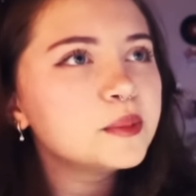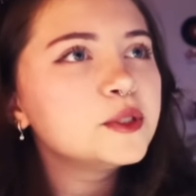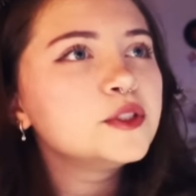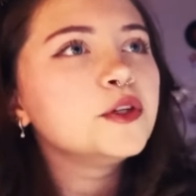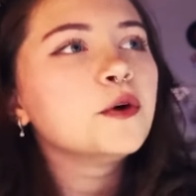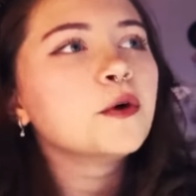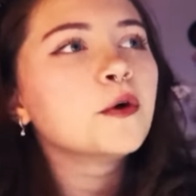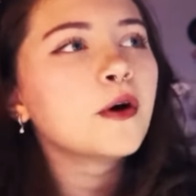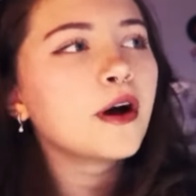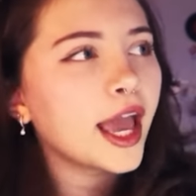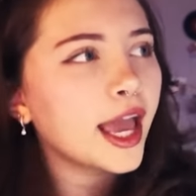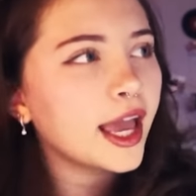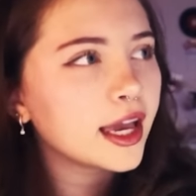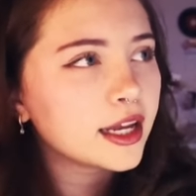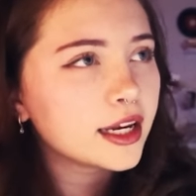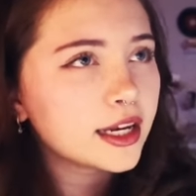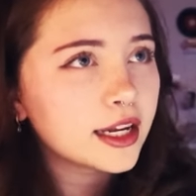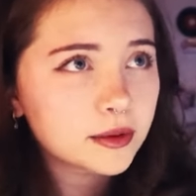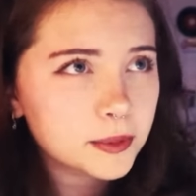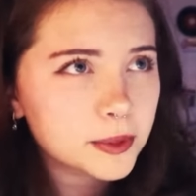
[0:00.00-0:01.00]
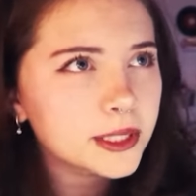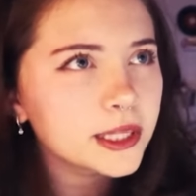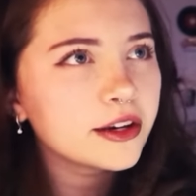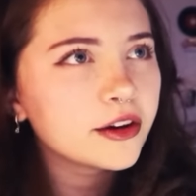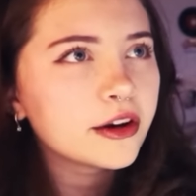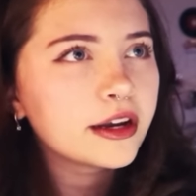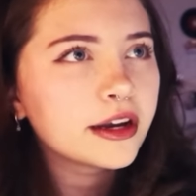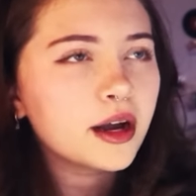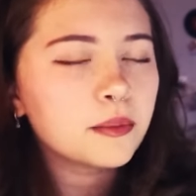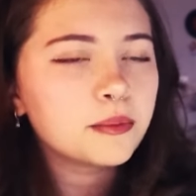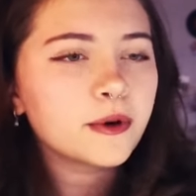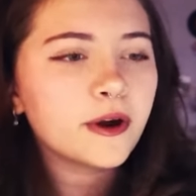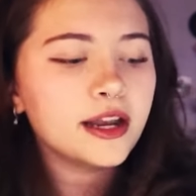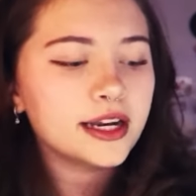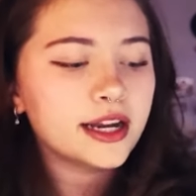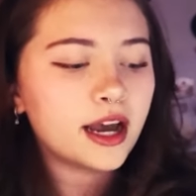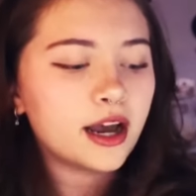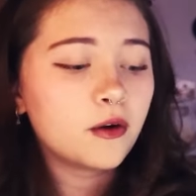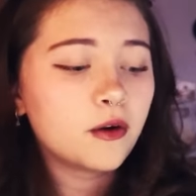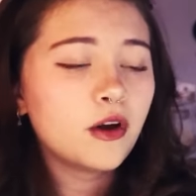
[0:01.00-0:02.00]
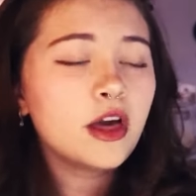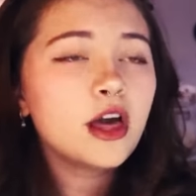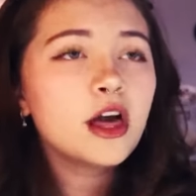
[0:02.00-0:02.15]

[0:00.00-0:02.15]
to and clearing up right now.